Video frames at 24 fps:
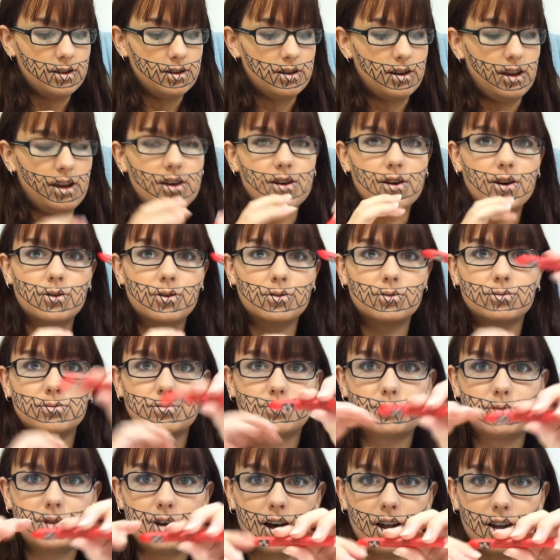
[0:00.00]
Neo
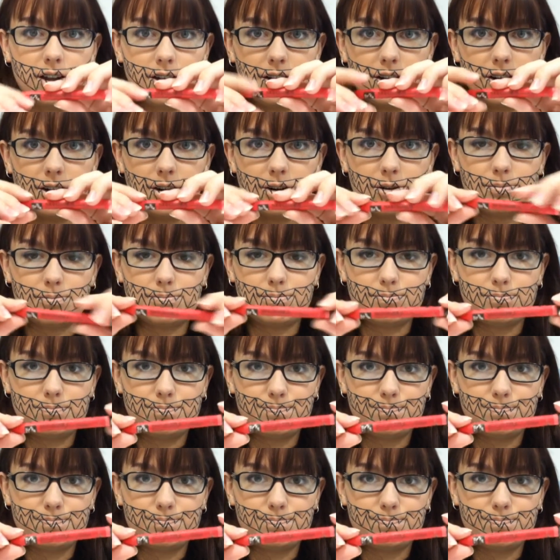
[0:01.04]
Color.